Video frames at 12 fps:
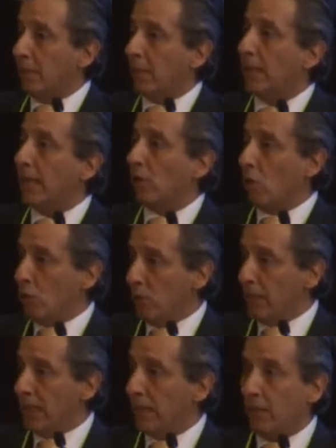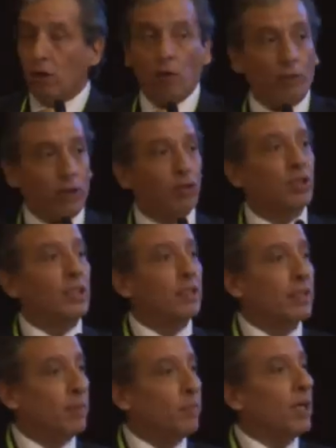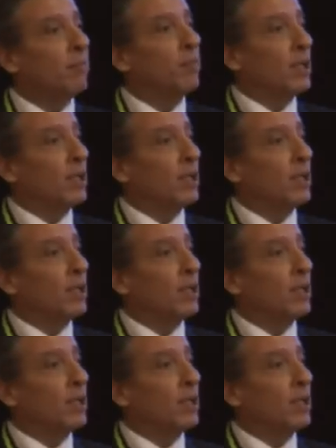the economic of ecosystem and